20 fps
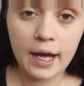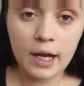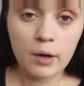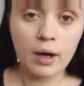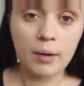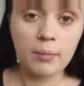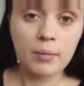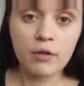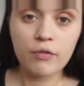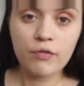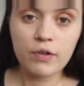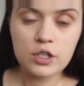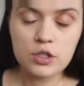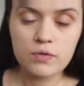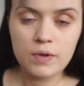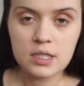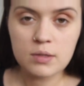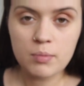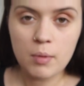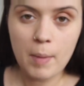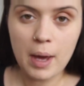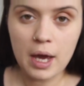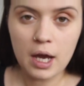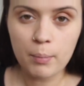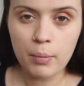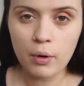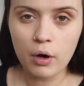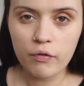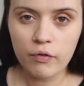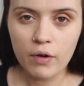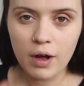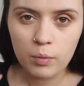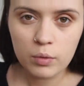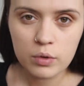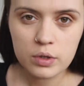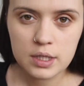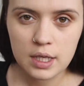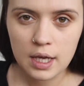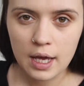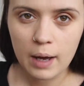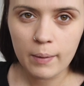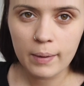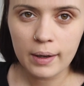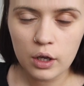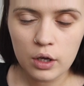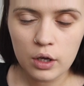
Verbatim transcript: Anyway, I'm going to finish the rest of my makeup off and we'll see how it